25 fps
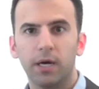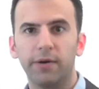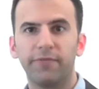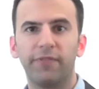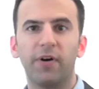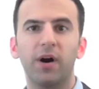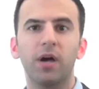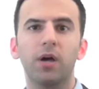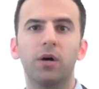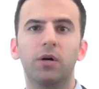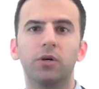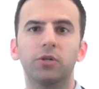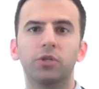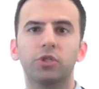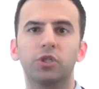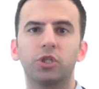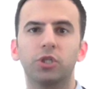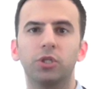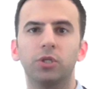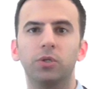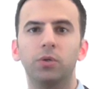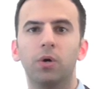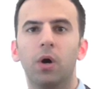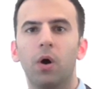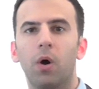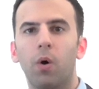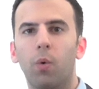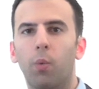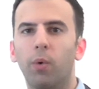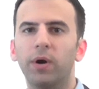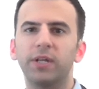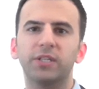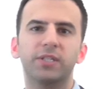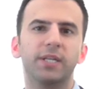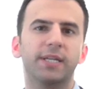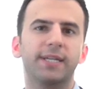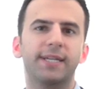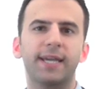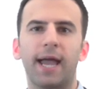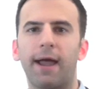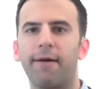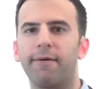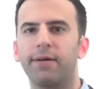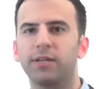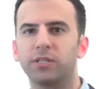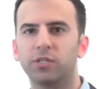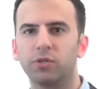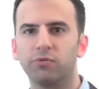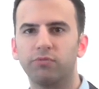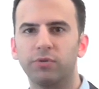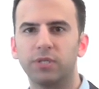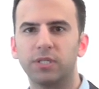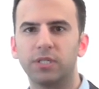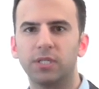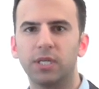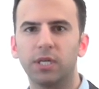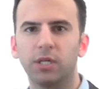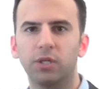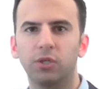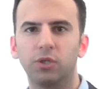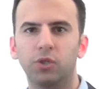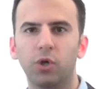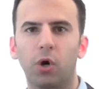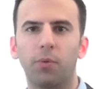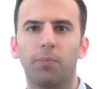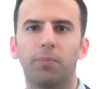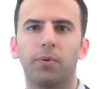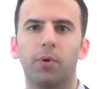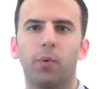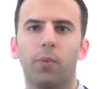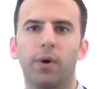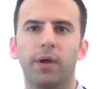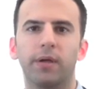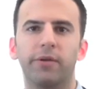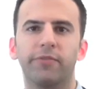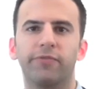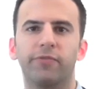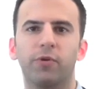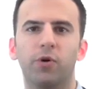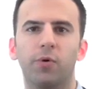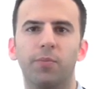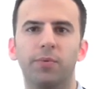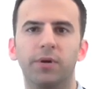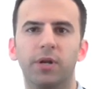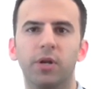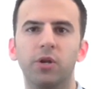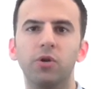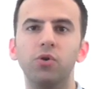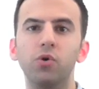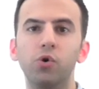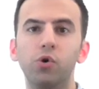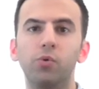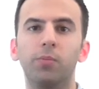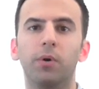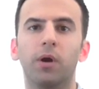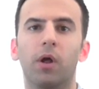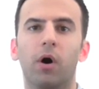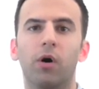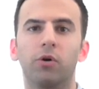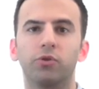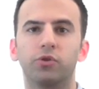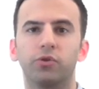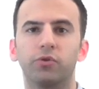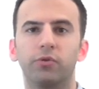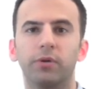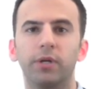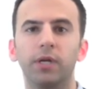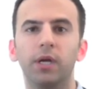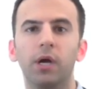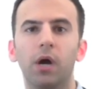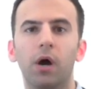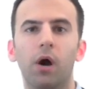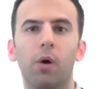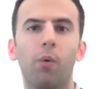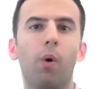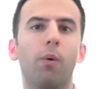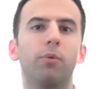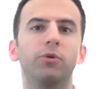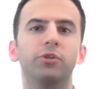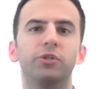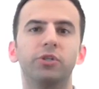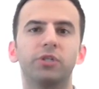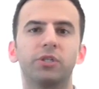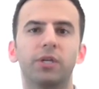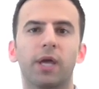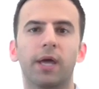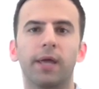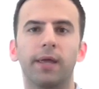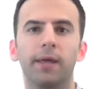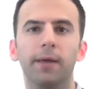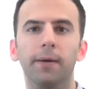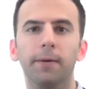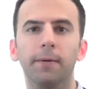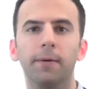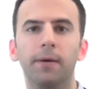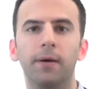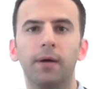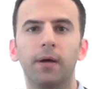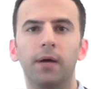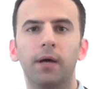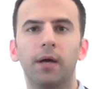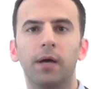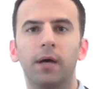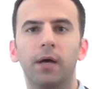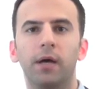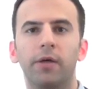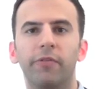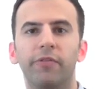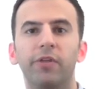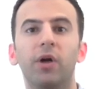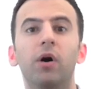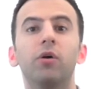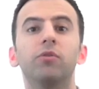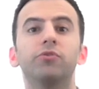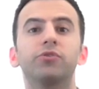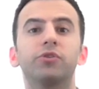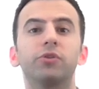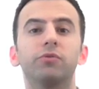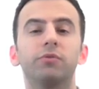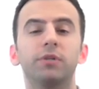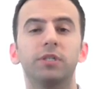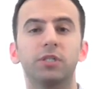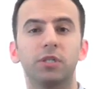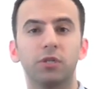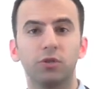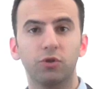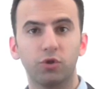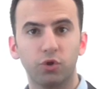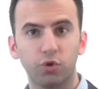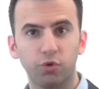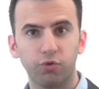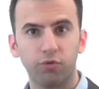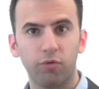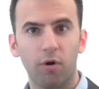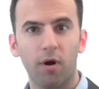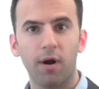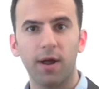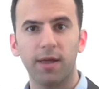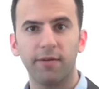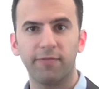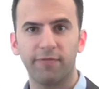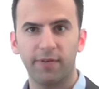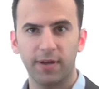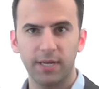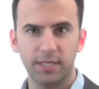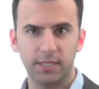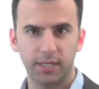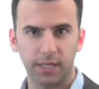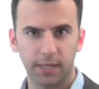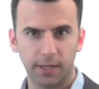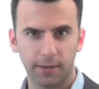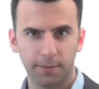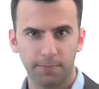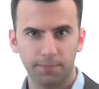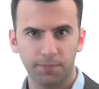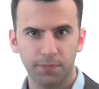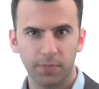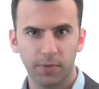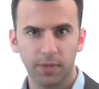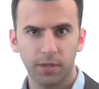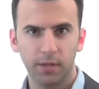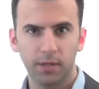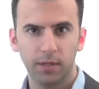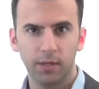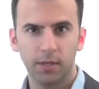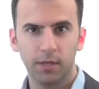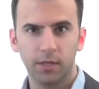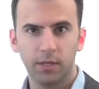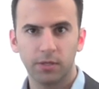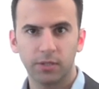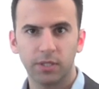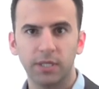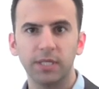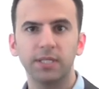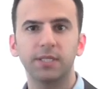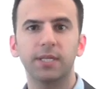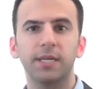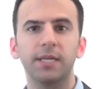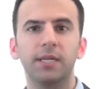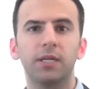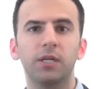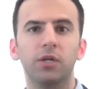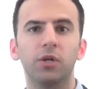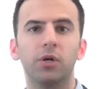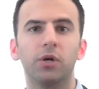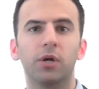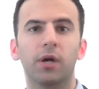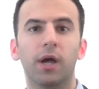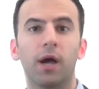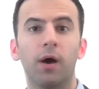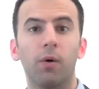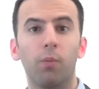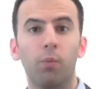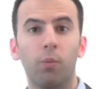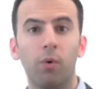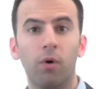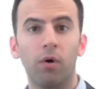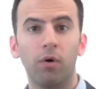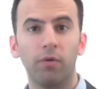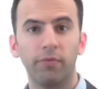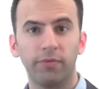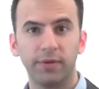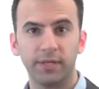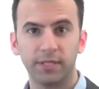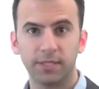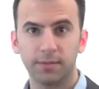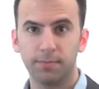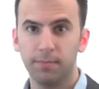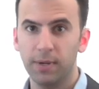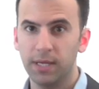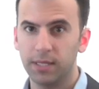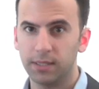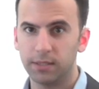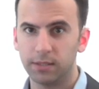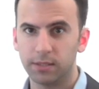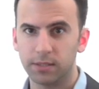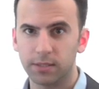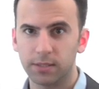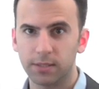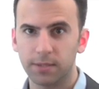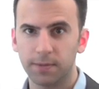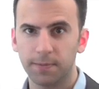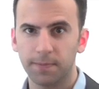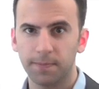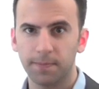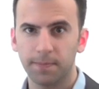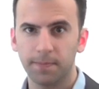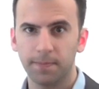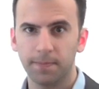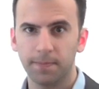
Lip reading: If I asked you, what is the characteristic Doppler waveform in a normal artery, what would you say? The answer is triphasic. So let's take a look at what this means.